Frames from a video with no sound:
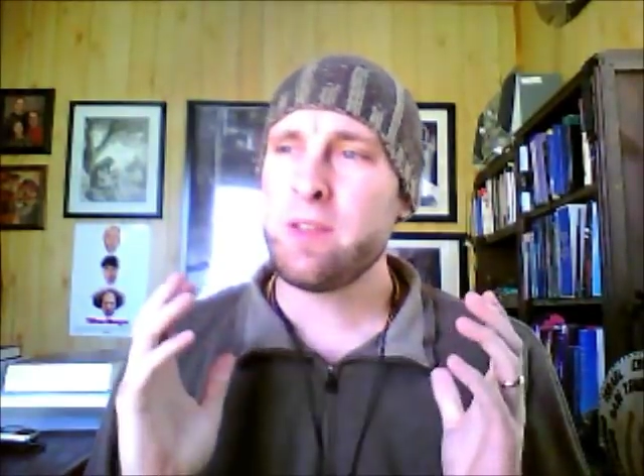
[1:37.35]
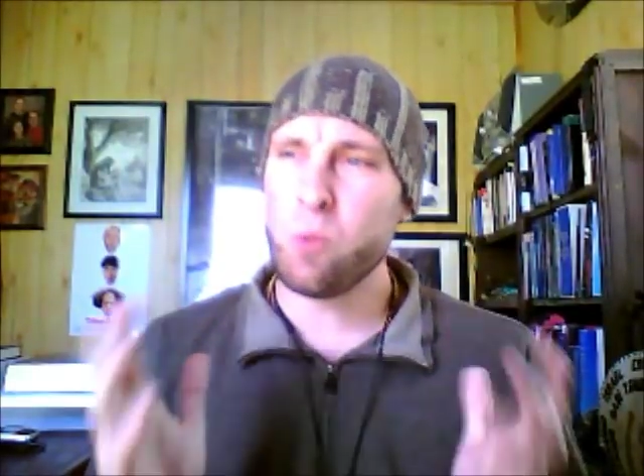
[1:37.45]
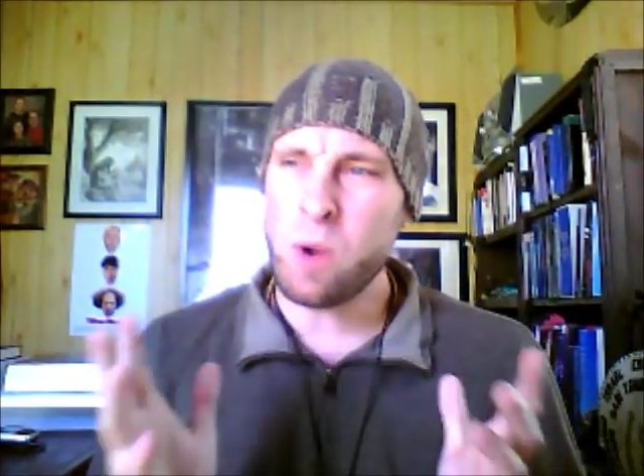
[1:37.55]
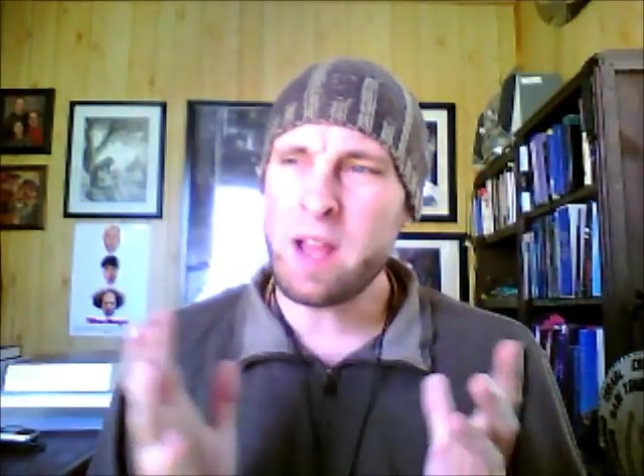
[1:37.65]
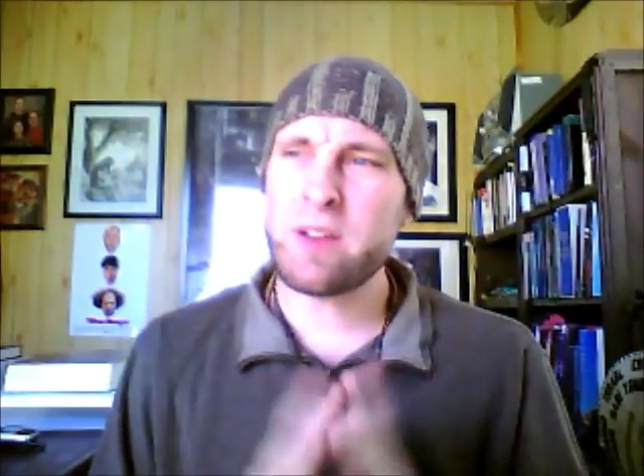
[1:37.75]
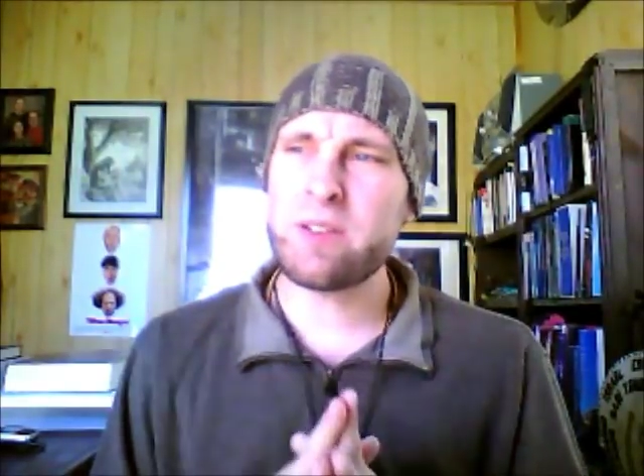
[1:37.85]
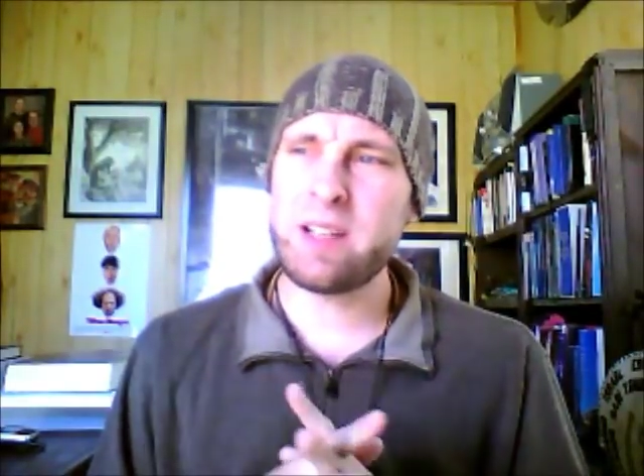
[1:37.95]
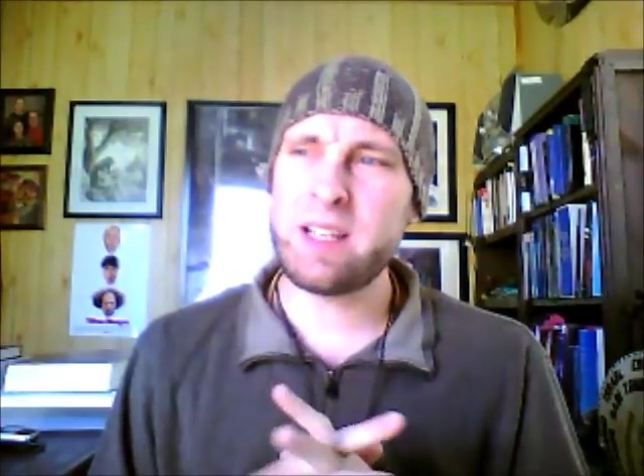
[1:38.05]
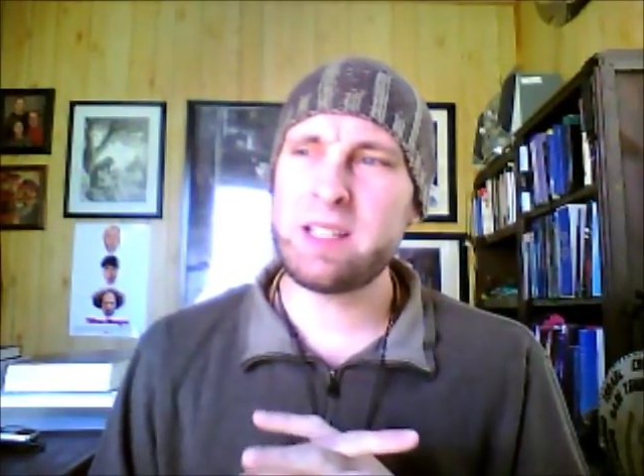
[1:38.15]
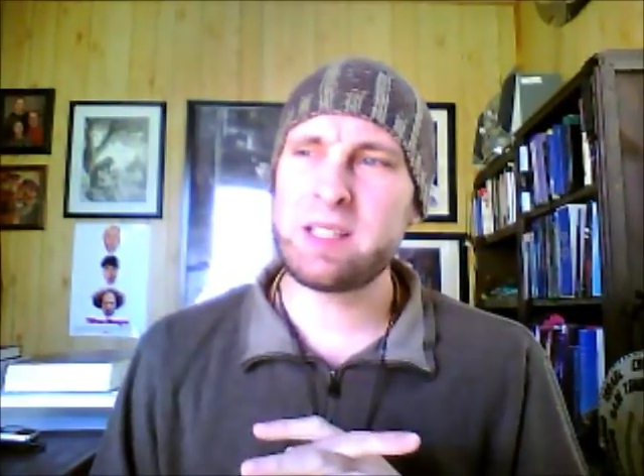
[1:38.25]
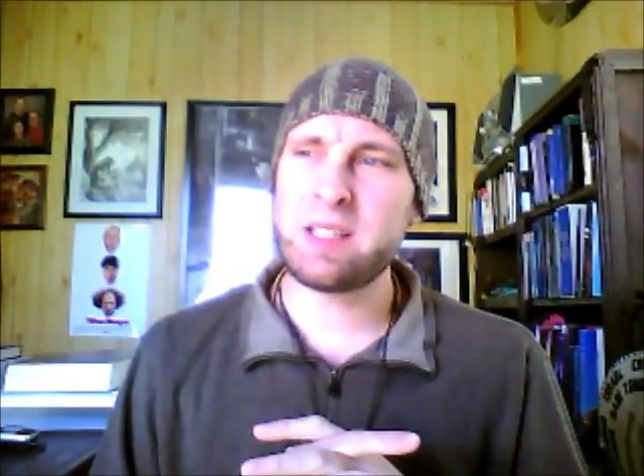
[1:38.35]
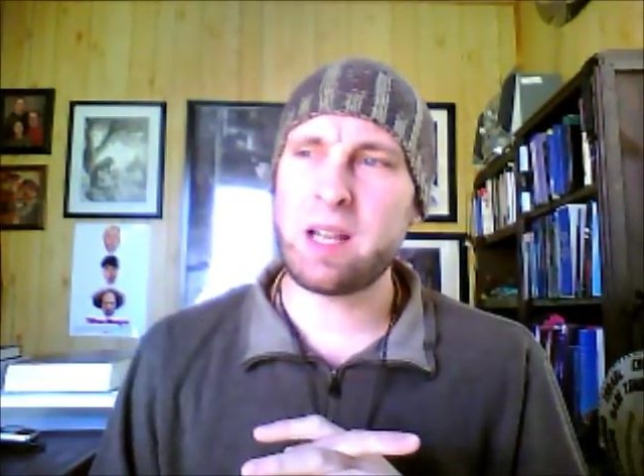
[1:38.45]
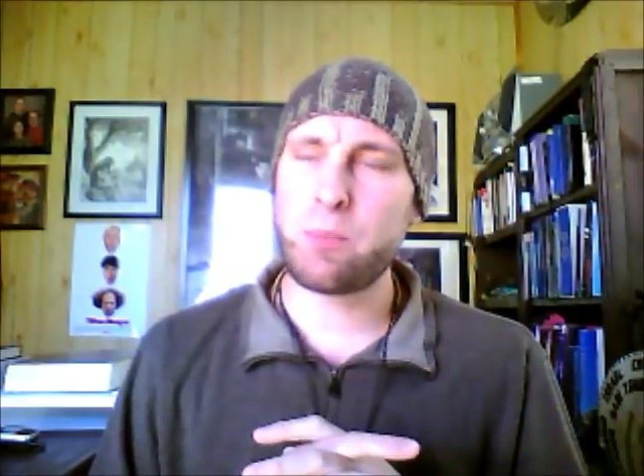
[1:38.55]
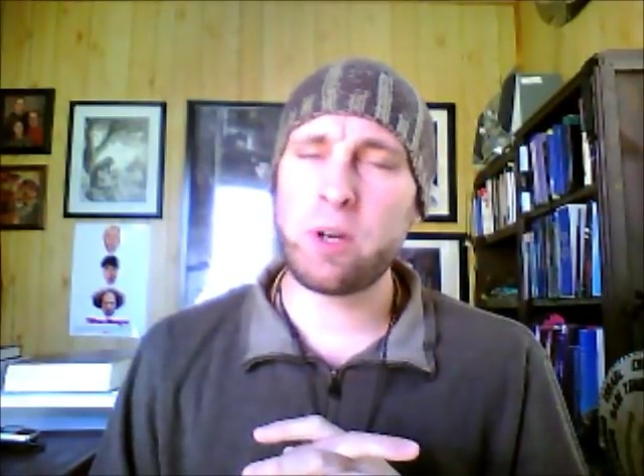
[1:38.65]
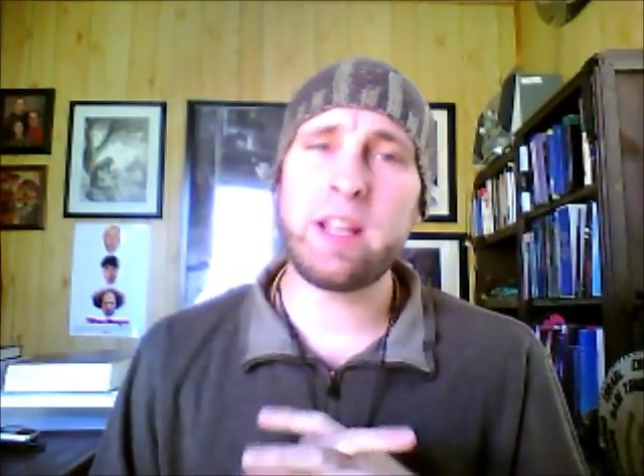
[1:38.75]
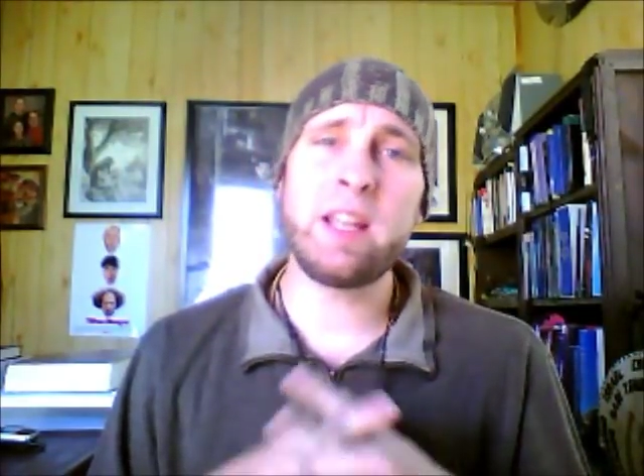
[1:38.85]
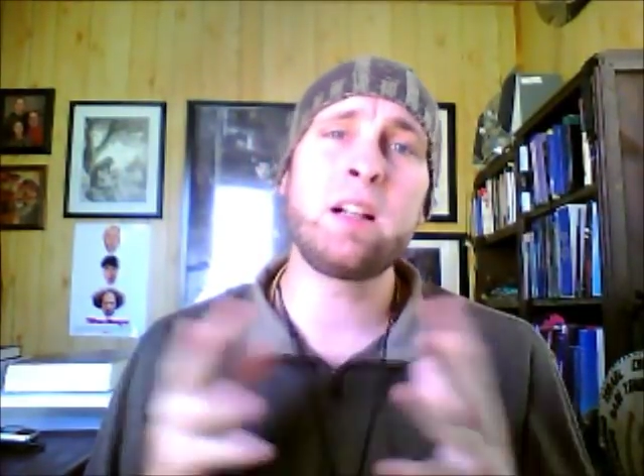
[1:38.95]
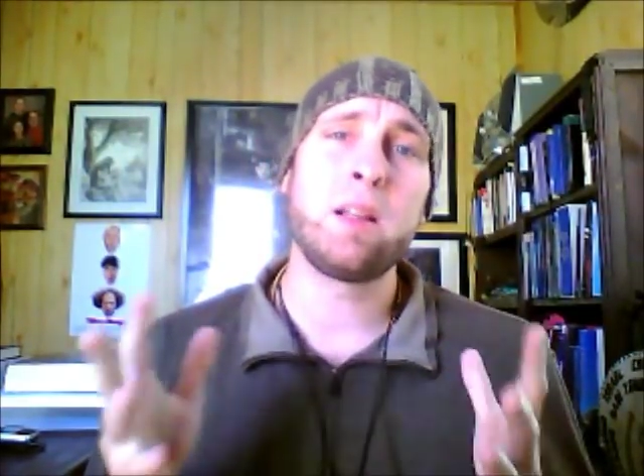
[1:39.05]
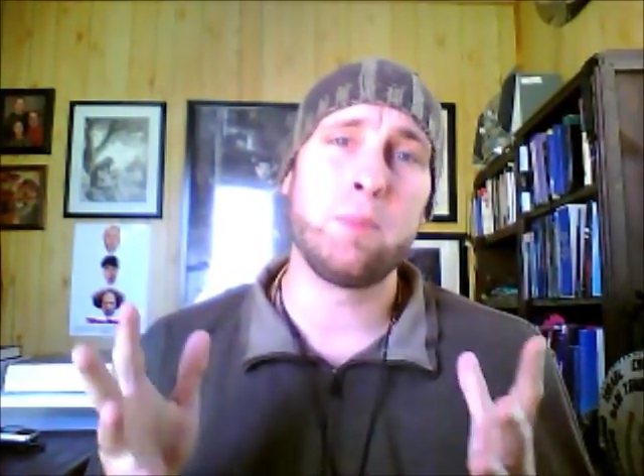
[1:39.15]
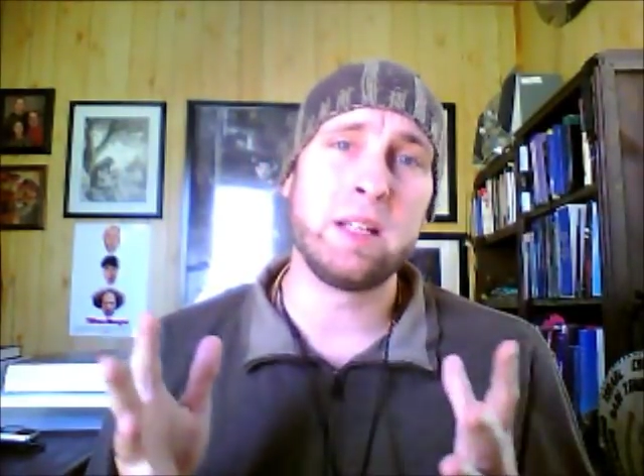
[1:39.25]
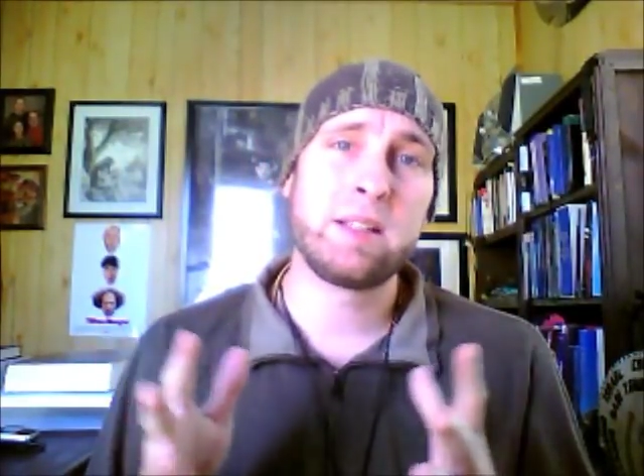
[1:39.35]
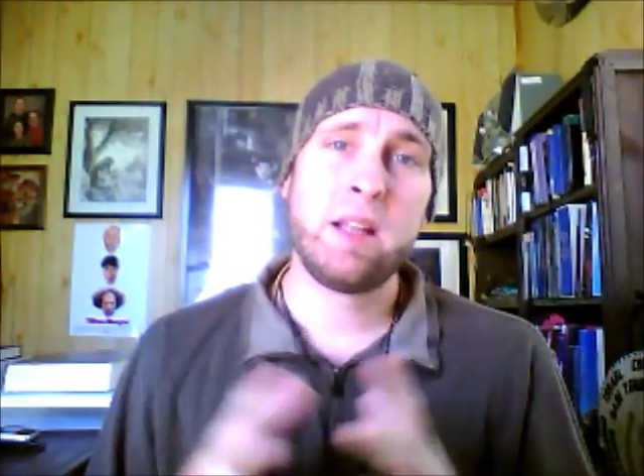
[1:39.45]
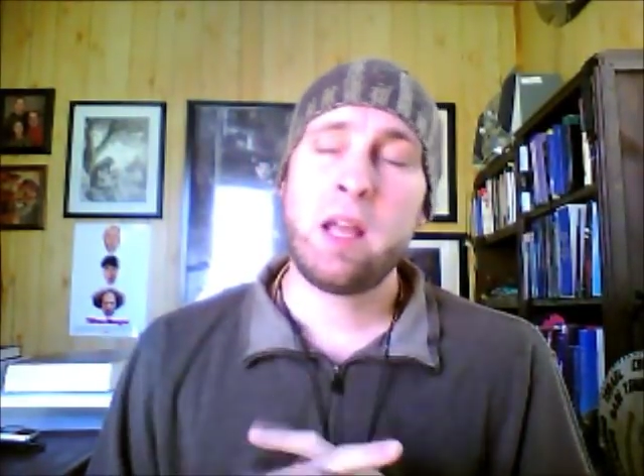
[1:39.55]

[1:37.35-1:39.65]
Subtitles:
the weather is pretty inclement.